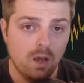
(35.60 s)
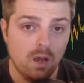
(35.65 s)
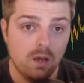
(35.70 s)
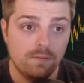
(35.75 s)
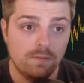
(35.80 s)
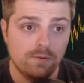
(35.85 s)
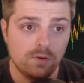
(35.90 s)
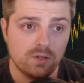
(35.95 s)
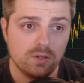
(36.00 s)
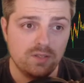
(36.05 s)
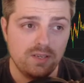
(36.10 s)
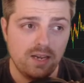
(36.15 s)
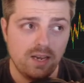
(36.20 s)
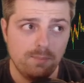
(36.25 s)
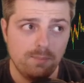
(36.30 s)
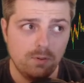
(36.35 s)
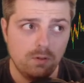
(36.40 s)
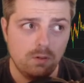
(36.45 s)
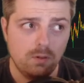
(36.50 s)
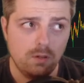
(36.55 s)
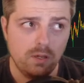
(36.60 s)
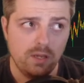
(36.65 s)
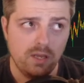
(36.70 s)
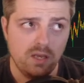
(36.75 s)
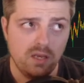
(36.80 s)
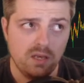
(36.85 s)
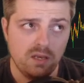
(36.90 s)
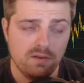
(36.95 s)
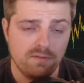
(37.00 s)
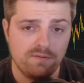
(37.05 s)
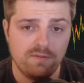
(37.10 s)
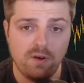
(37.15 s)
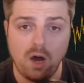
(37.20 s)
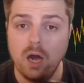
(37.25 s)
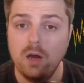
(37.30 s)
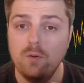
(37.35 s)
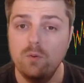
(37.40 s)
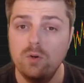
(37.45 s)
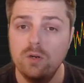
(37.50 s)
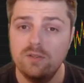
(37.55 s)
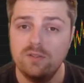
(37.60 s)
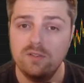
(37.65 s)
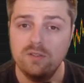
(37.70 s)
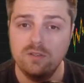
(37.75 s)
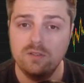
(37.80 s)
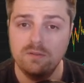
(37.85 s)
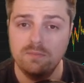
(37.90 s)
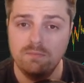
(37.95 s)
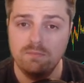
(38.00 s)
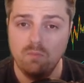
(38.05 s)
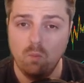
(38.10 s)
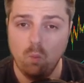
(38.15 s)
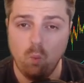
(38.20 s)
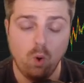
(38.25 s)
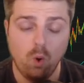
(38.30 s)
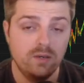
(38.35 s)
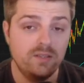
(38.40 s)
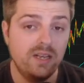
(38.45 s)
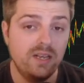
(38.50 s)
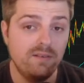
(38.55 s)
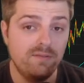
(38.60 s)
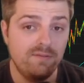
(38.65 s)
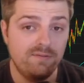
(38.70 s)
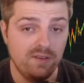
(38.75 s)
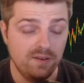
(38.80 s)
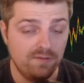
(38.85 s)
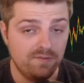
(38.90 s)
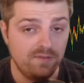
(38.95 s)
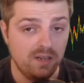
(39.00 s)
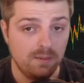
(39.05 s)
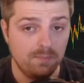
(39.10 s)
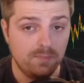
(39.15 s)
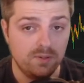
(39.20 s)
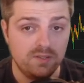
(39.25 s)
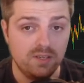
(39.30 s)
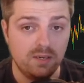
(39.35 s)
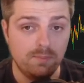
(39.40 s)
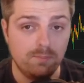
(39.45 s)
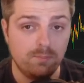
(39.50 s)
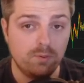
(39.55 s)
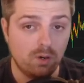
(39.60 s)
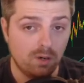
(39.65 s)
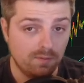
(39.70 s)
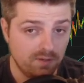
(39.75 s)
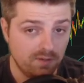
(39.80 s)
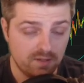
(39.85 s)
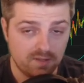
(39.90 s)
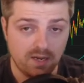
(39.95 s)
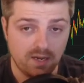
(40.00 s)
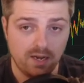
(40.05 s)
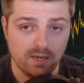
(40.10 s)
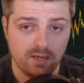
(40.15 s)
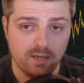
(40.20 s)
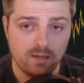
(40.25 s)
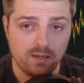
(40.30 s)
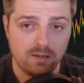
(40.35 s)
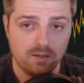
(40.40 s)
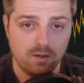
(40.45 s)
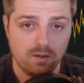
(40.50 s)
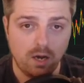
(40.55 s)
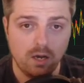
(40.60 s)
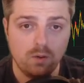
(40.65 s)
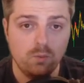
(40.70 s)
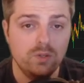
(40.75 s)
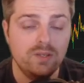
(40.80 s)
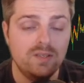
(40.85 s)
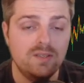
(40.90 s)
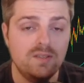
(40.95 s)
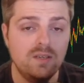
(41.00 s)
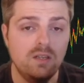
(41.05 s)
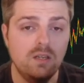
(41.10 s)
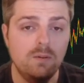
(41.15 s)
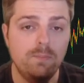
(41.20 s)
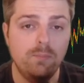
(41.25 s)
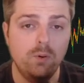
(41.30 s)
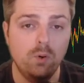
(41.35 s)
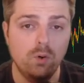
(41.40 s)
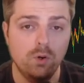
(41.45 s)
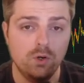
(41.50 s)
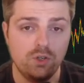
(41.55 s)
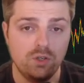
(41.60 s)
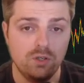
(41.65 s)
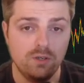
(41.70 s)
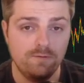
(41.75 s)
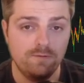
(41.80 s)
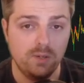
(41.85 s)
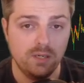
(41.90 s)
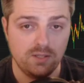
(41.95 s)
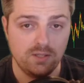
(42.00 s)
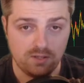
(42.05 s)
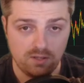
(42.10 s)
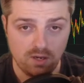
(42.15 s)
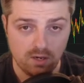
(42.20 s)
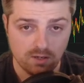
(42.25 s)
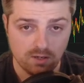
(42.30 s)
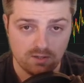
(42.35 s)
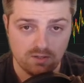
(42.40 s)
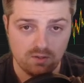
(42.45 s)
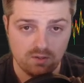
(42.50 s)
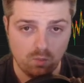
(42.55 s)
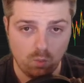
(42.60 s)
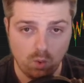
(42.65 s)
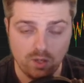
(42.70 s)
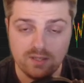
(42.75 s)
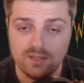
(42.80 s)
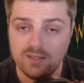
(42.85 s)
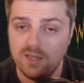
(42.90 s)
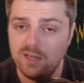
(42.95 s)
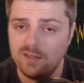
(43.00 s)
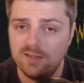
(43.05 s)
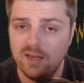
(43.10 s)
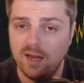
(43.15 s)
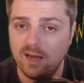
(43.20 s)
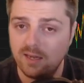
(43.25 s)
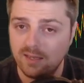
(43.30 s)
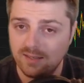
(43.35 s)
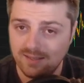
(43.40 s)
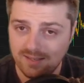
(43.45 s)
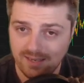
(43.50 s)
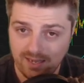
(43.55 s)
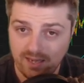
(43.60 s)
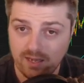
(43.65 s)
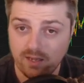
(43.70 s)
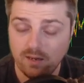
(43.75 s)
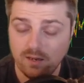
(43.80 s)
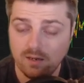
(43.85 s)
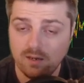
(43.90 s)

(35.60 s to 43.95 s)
For example, if I were to want a 15% profit target, I would sell a portion of my stocks once that target's hit.